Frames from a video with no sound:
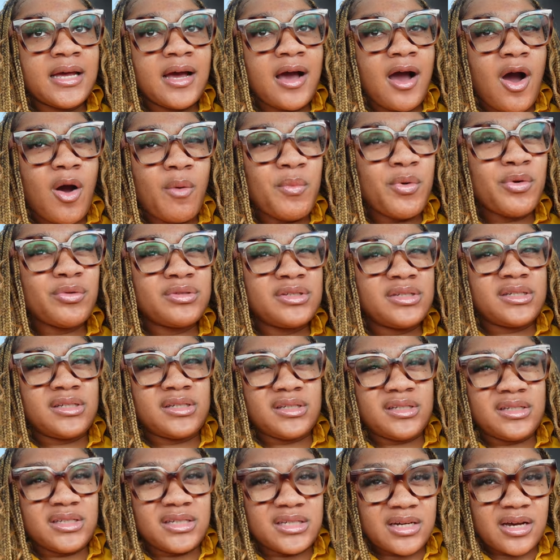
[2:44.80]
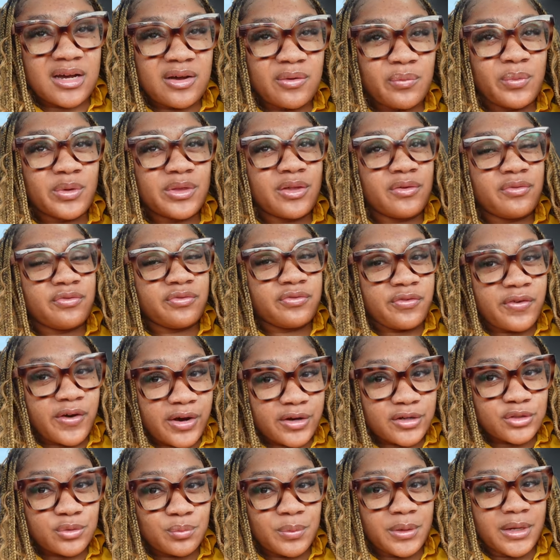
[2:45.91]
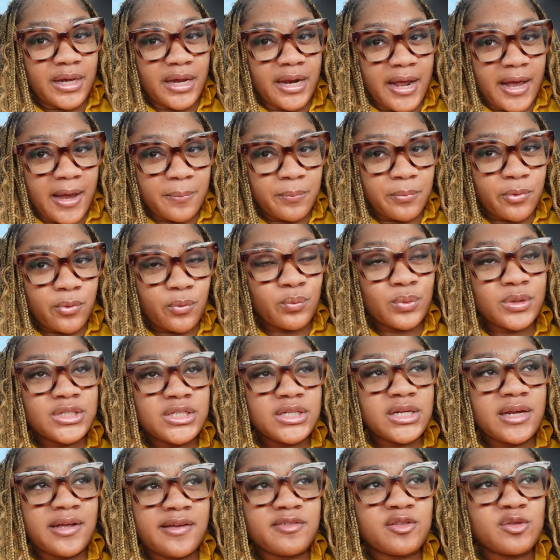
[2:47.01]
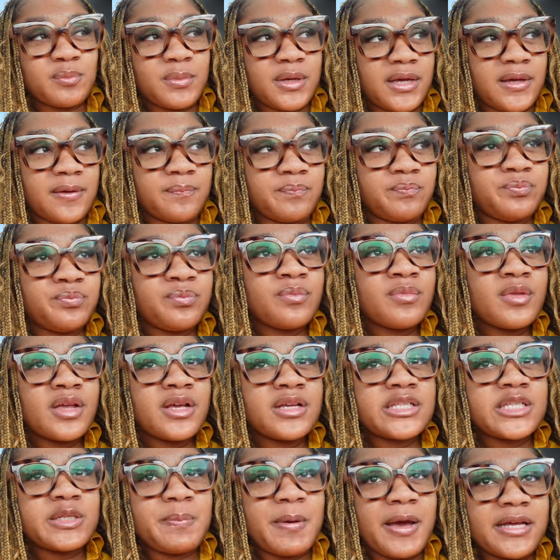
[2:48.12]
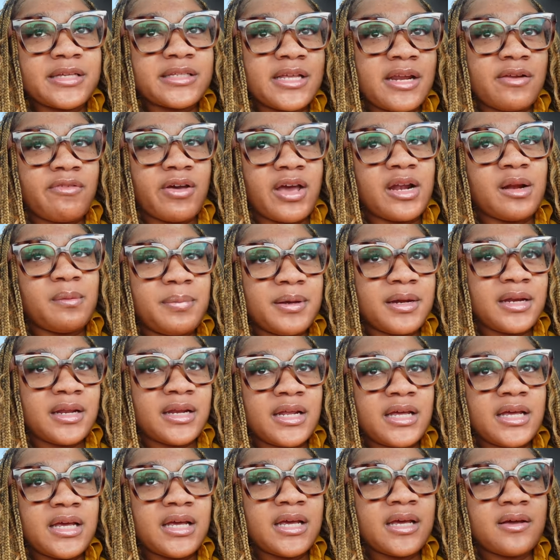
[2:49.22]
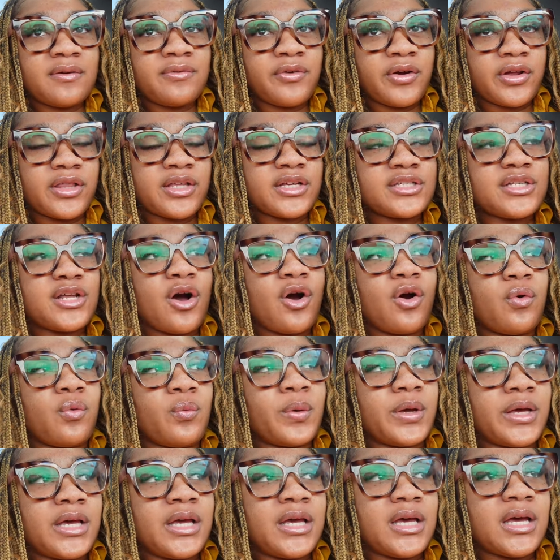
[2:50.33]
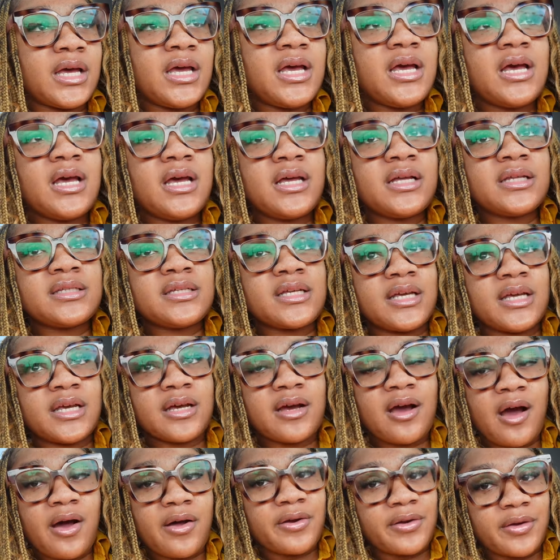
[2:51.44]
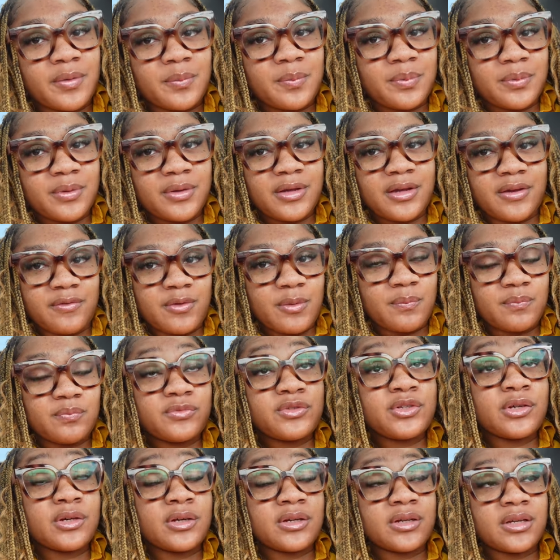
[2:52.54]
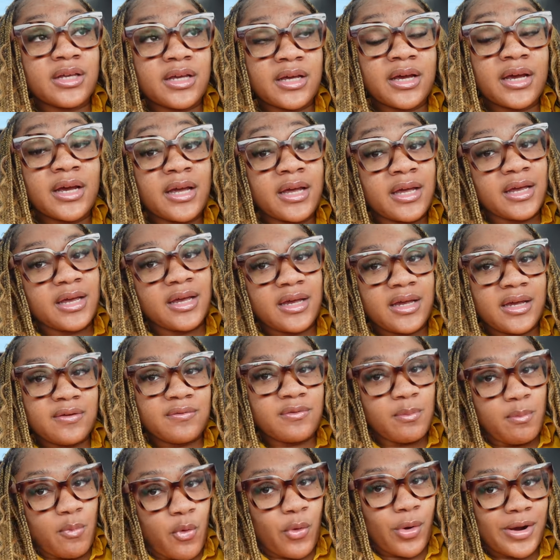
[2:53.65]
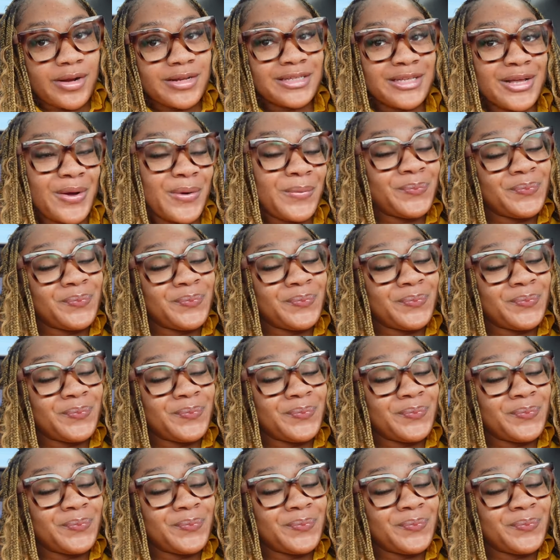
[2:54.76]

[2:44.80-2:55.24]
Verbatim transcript: almost done with the first week in April, which leaves me space and availability for this whole week to get caught up, even to get ahead even more. So